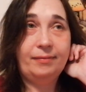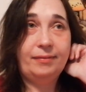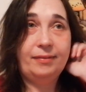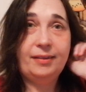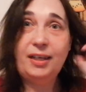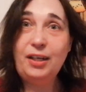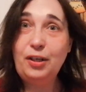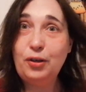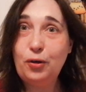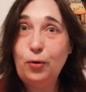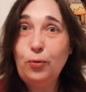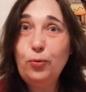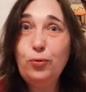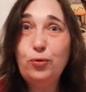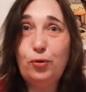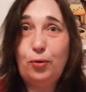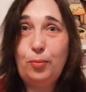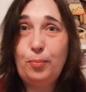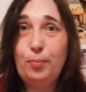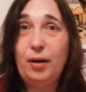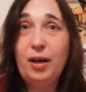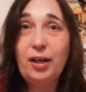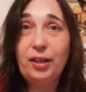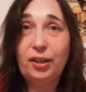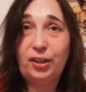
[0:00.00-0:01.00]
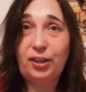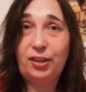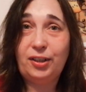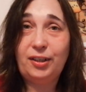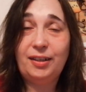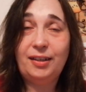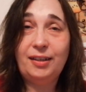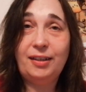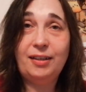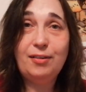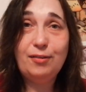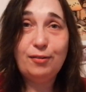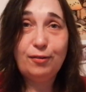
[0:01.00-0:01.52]
they know so much.
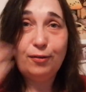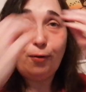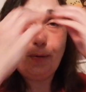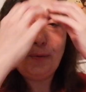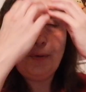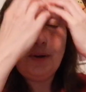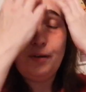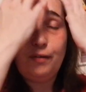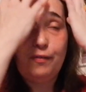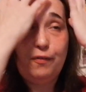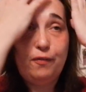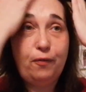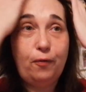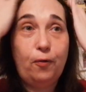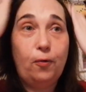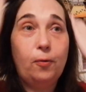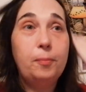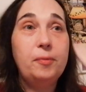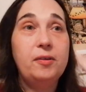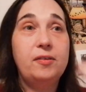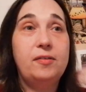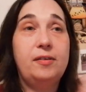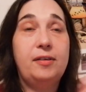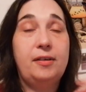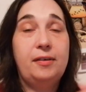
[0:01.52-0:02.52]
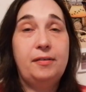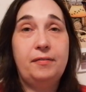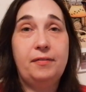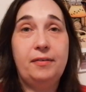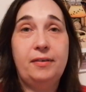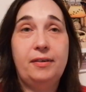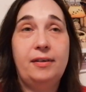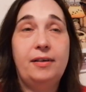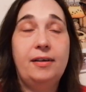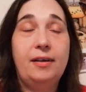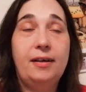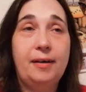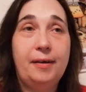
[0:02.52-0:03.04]
It's so informative.
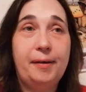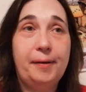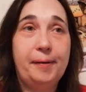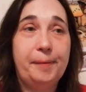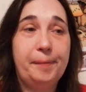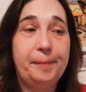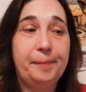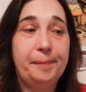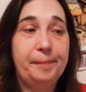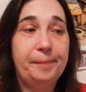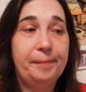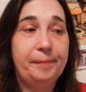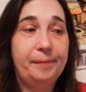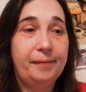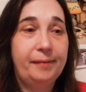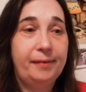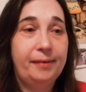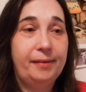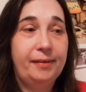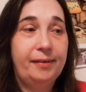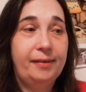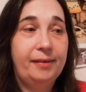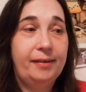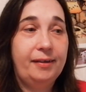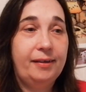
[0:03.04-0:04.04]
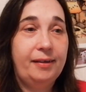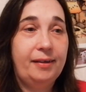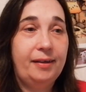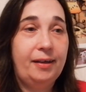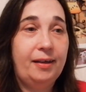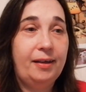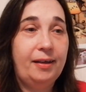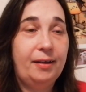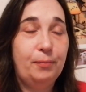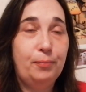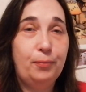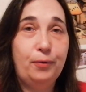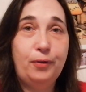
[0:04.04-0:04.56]
Um,
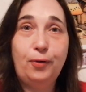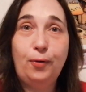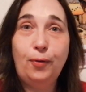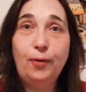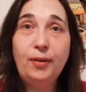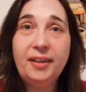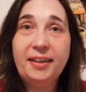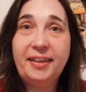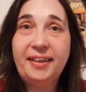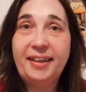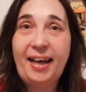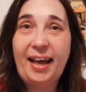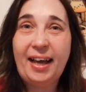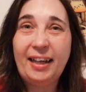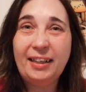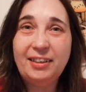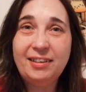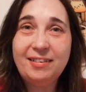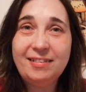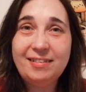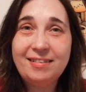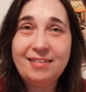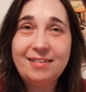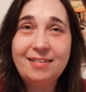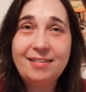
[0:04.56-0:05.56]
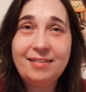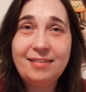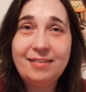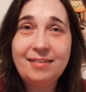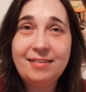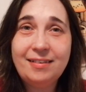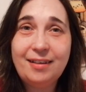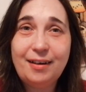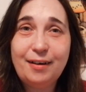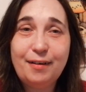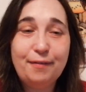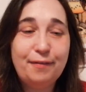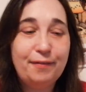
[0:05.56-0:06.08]
and with all the gadgets and
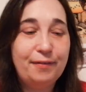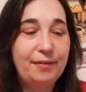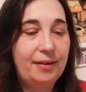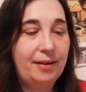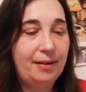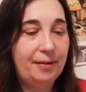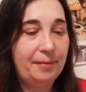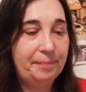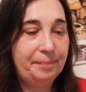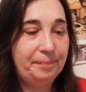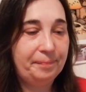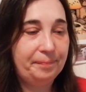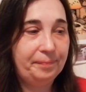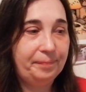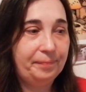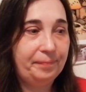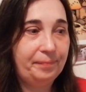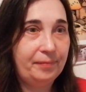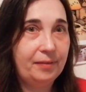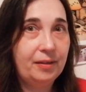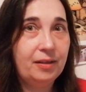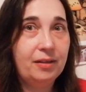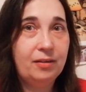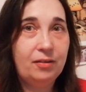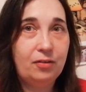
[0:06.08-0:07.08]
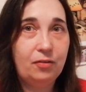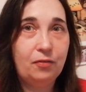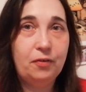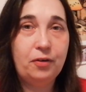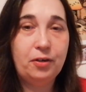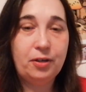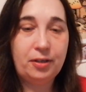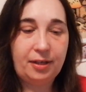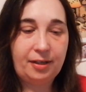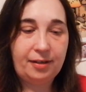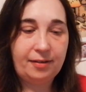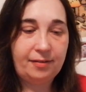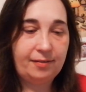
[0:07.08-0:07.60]
stuff, yeah, it's
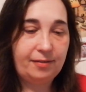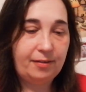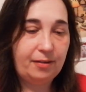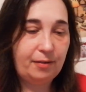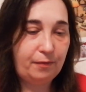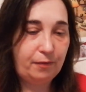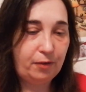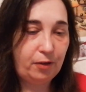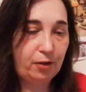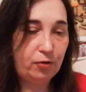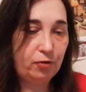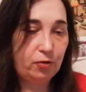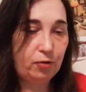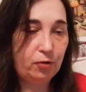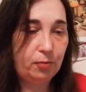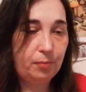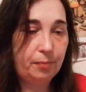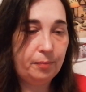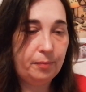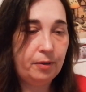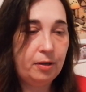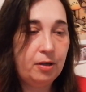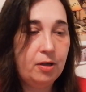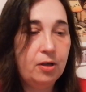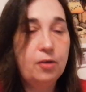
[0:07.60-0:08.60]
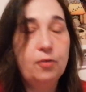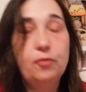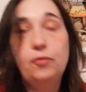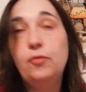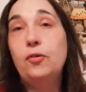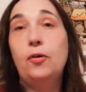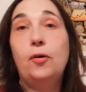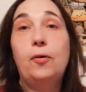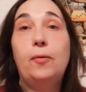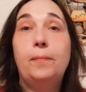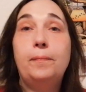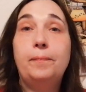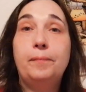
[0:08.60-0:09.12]
very nice uh, floss tube.
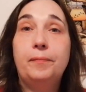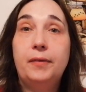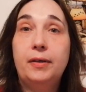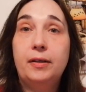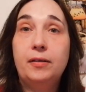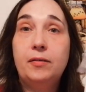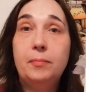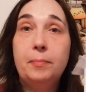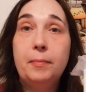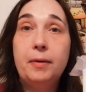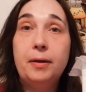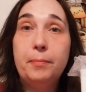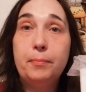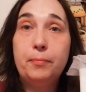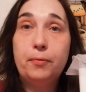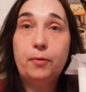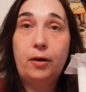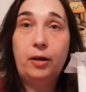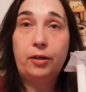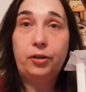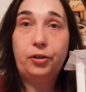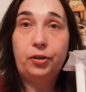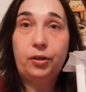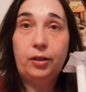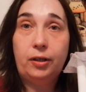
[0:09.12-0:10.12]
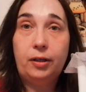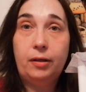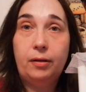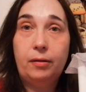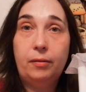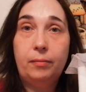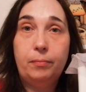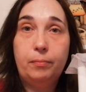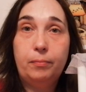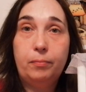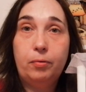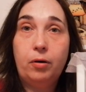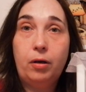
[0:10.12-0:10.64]
So that's my project
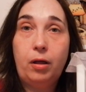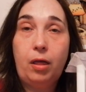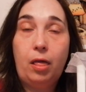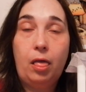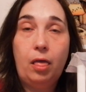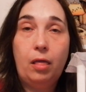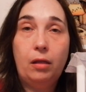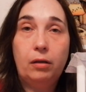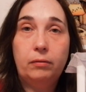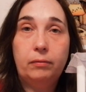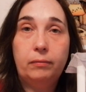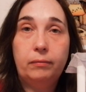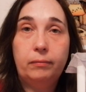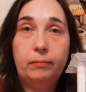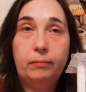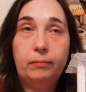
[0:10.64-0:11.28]
uh, uh